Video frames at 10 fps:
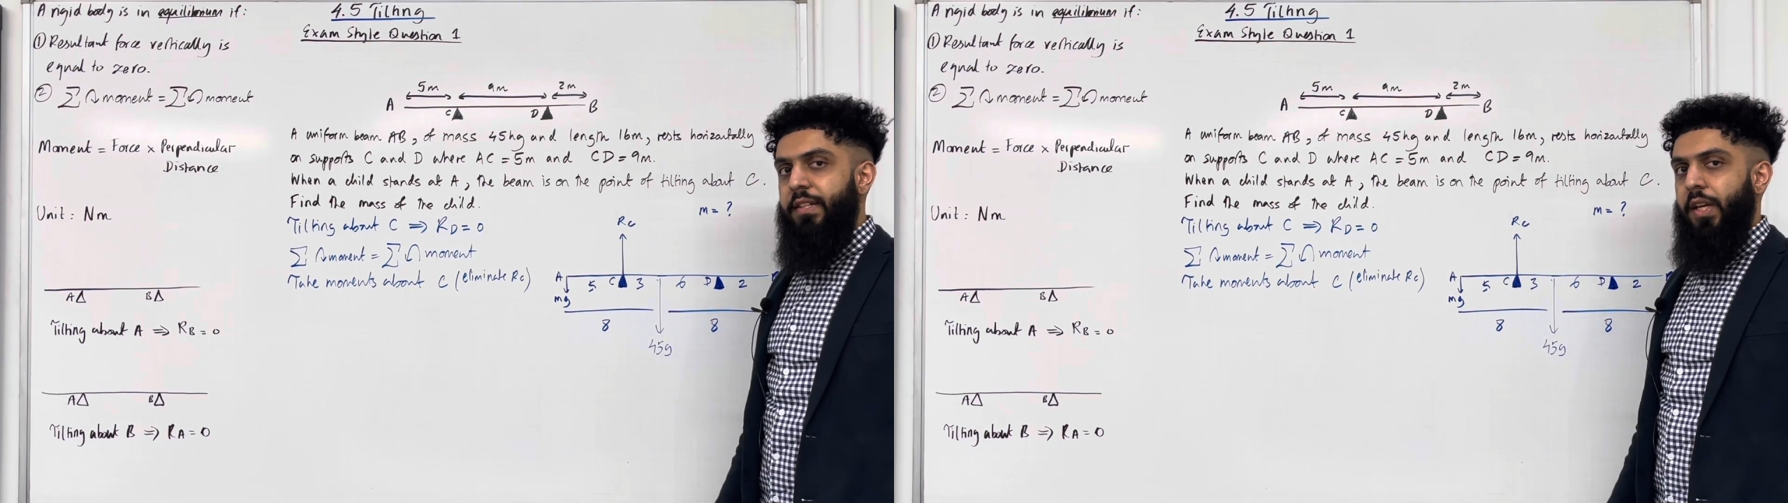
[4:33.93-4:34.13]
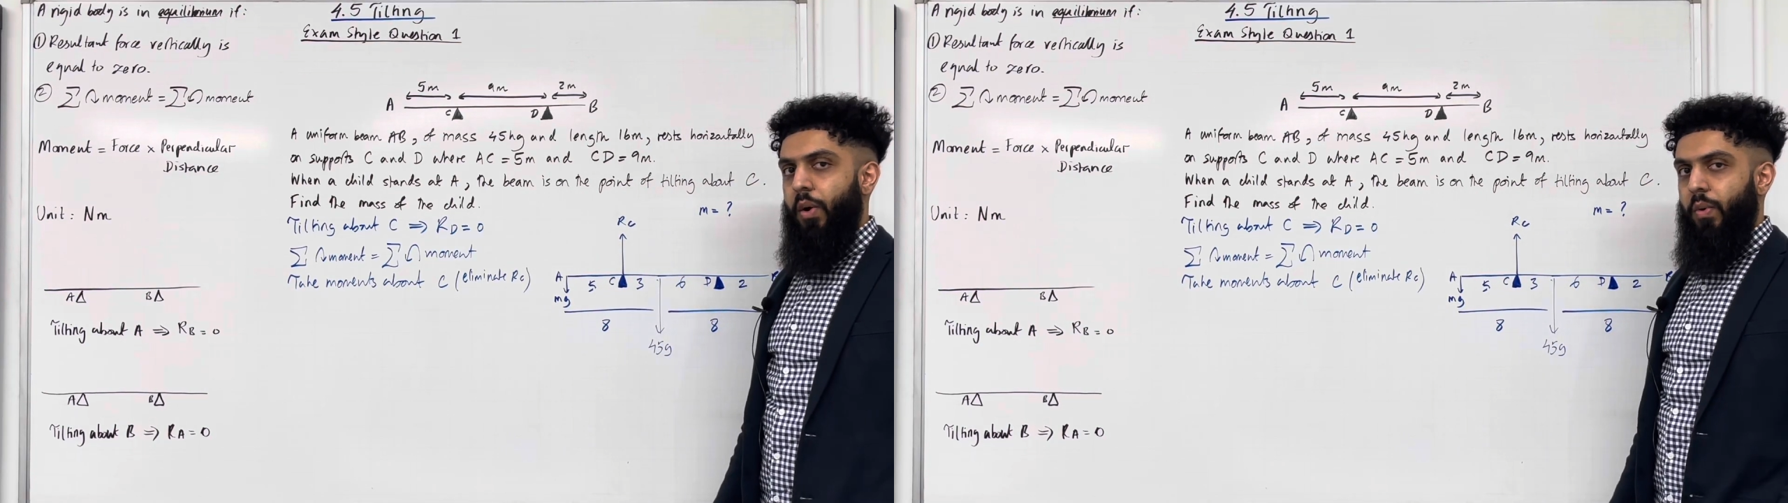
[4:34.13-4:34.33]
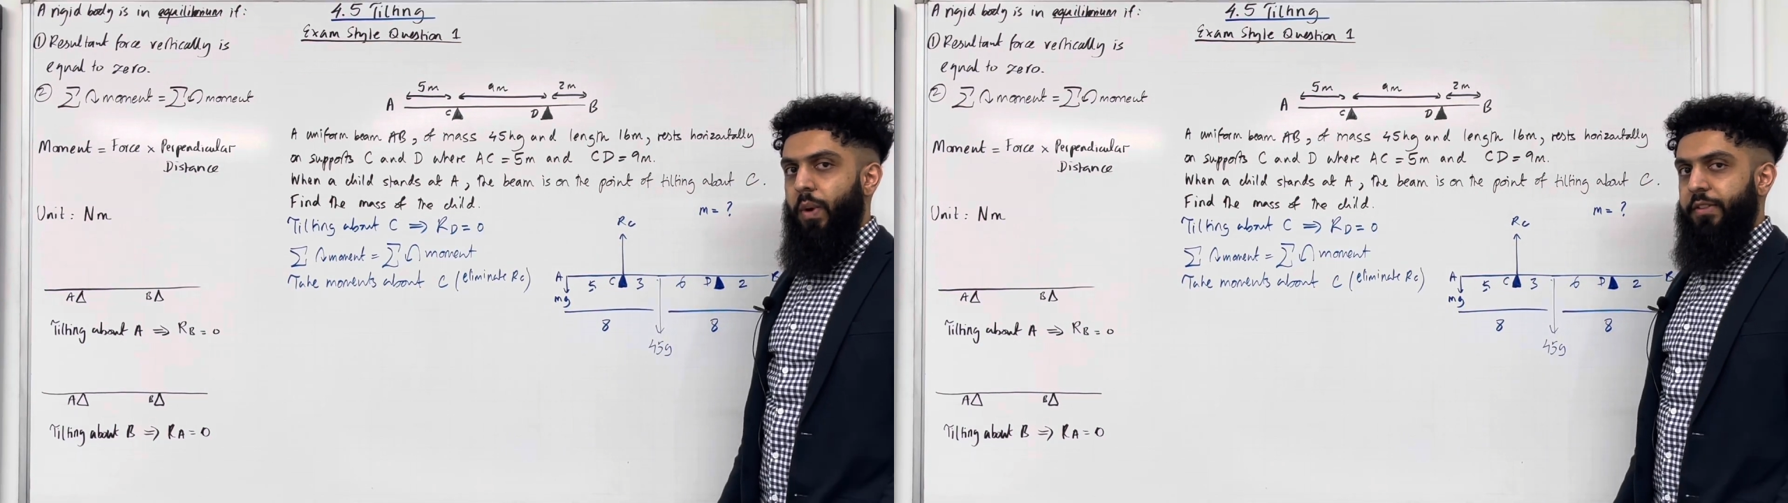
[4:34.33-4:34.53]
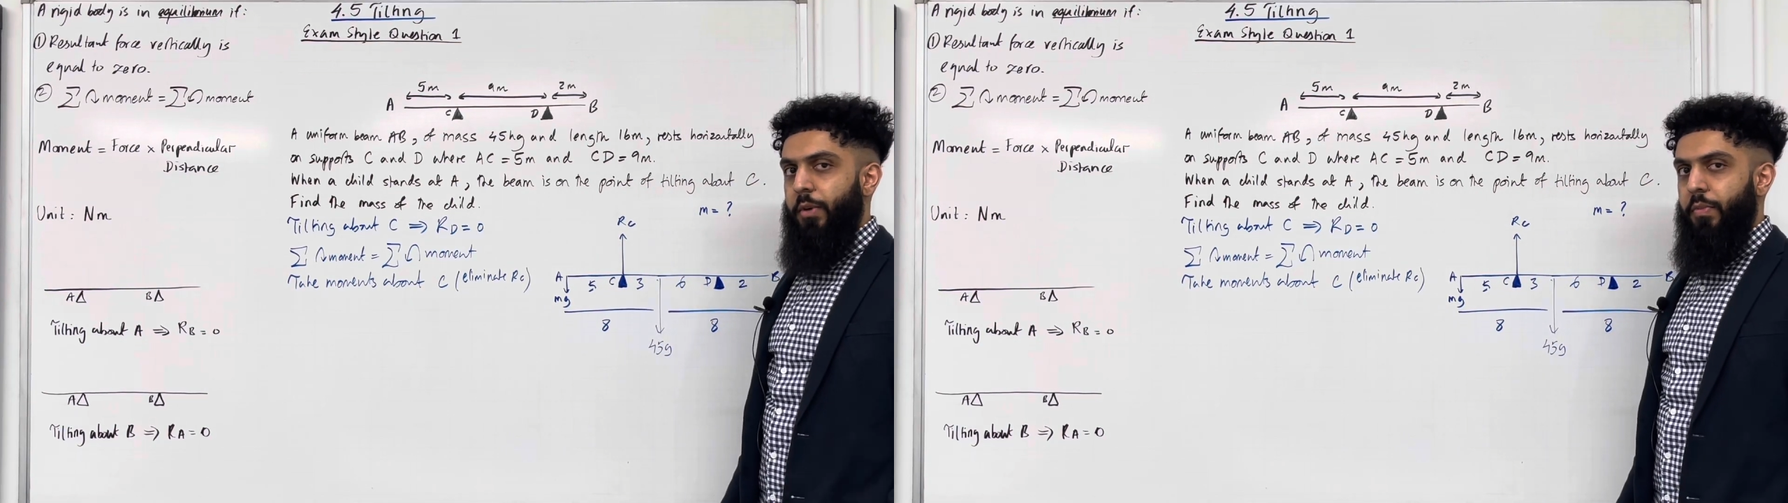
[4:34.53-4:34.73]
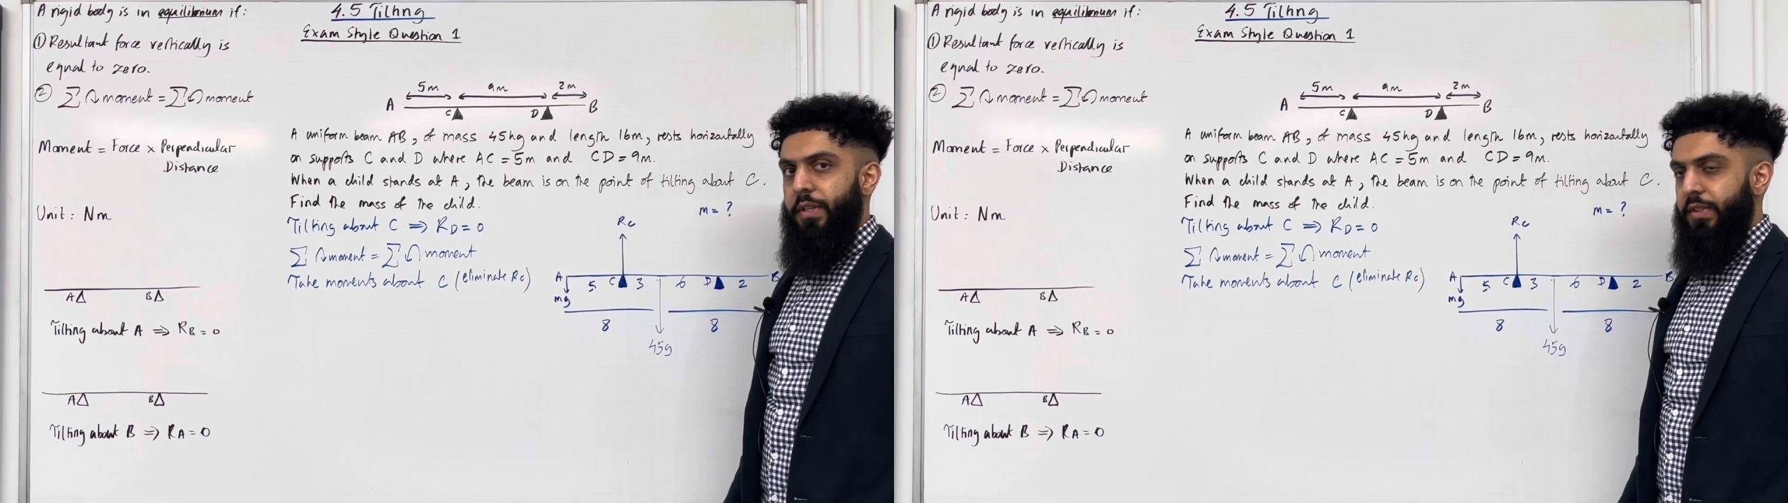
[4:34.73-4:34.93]
anti-clockwise
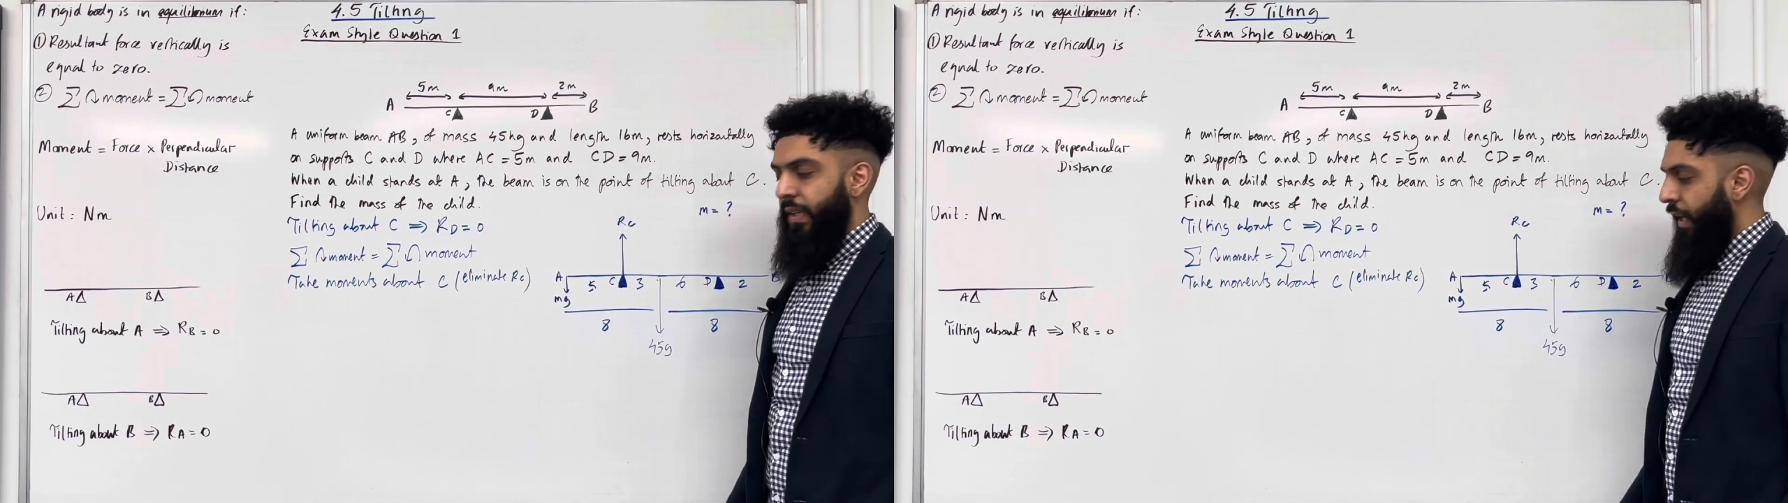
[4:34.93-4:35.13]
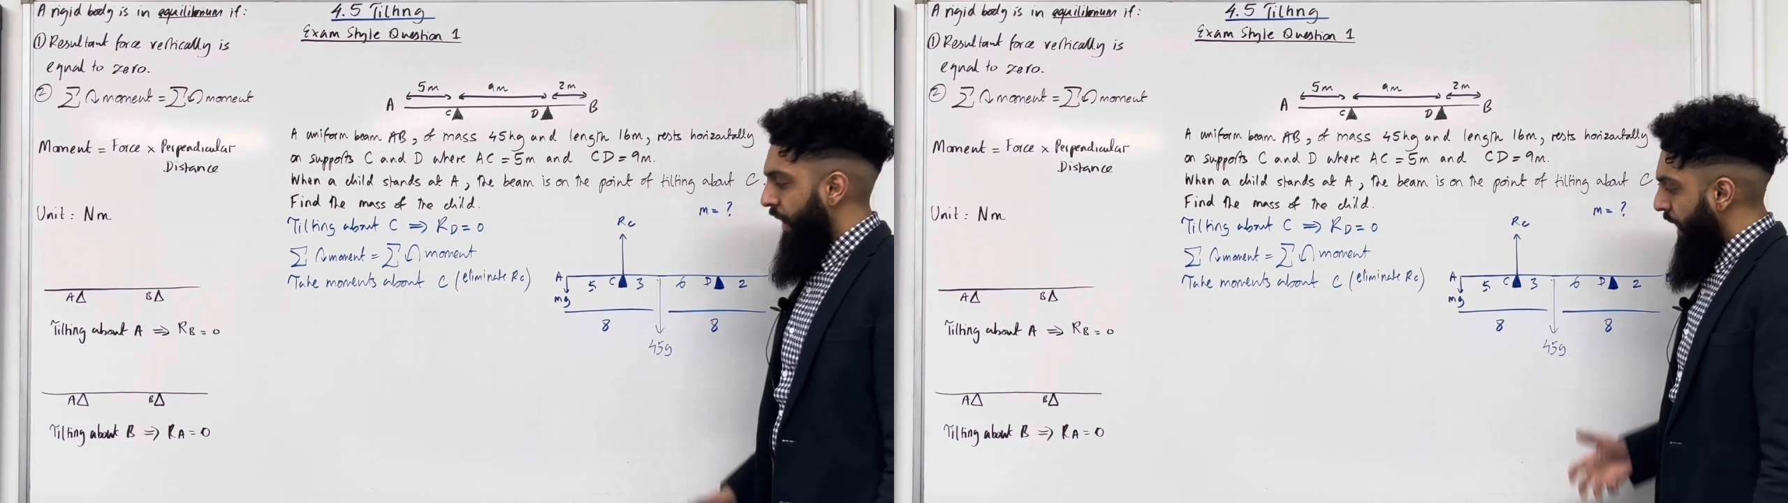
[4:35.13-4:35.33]
moment.